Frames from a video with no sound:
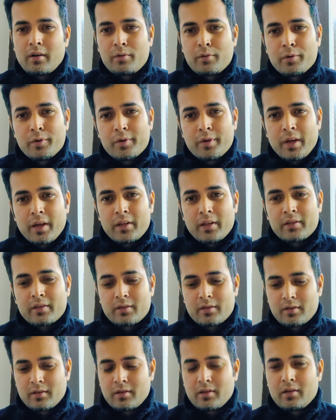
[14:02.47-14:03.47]
and good
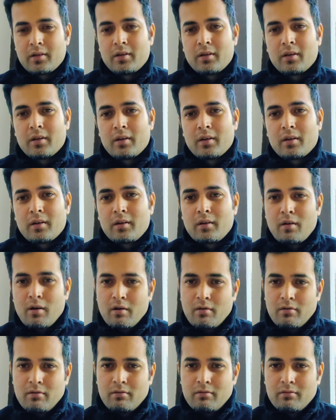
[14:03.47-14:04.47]
things.
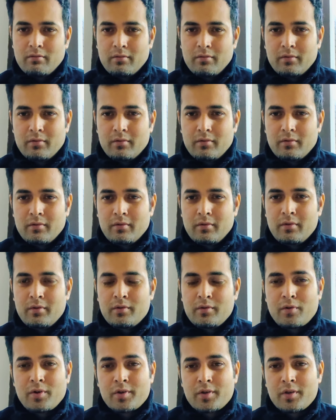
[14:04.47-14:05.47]
Now
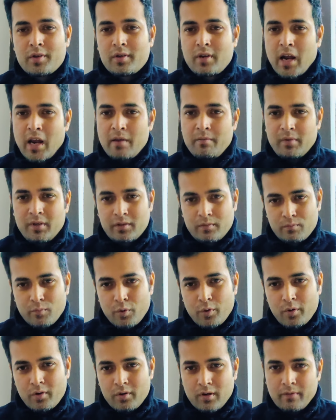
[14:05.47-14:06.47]
installation time is
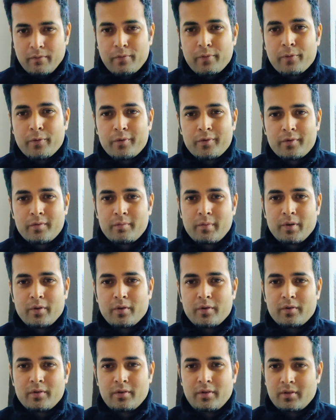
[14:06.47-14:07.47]
more, of course,
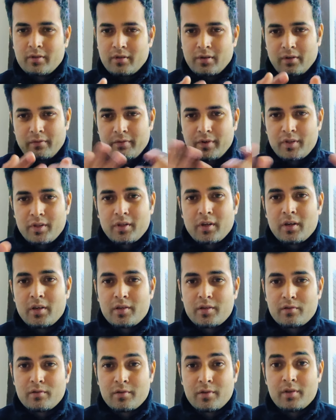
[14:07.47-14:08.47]
because it's a physical
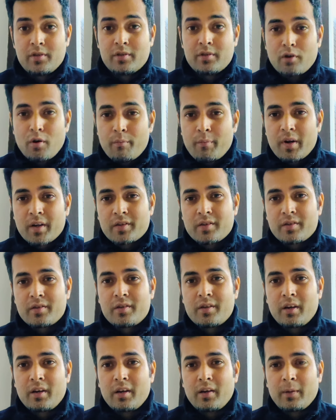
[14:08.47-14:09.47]
installation is
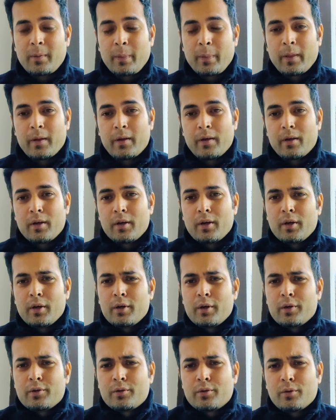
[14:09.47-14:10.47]
complexity.
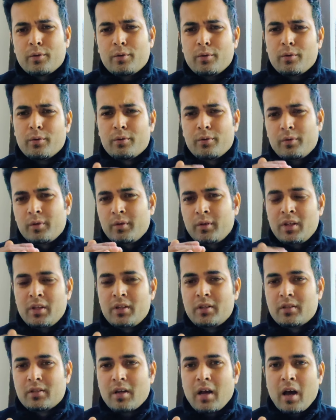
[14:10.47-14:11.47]
So
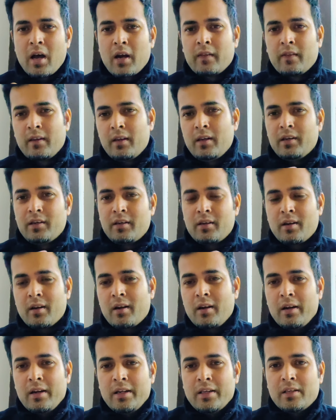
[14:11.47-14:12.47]
these are the
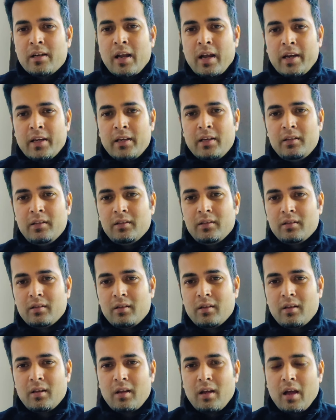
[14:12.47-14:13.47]
internet lease line,
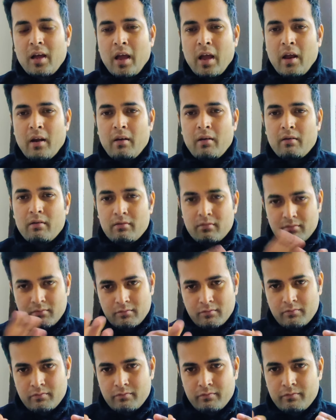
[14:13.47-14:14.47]
and
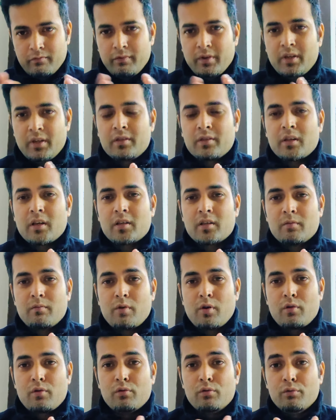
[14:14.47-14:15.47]
we discuss
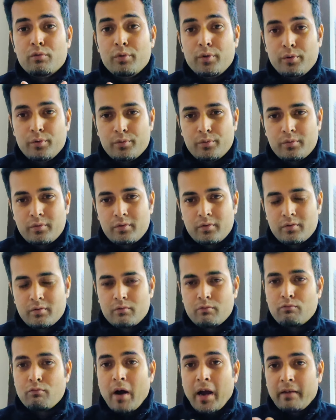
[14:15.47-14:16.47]
about who use,
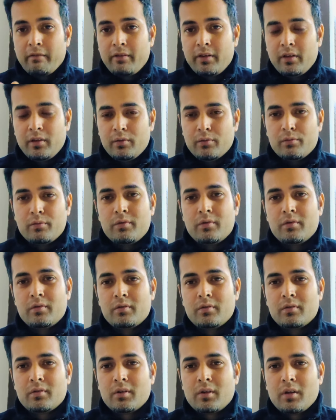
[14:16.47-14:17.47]
why we
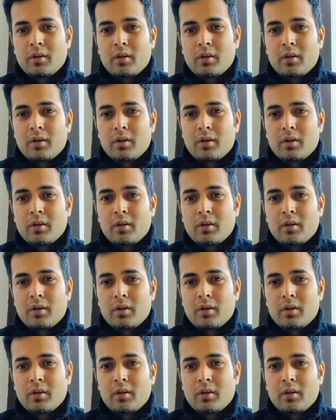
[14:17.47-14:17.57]
use.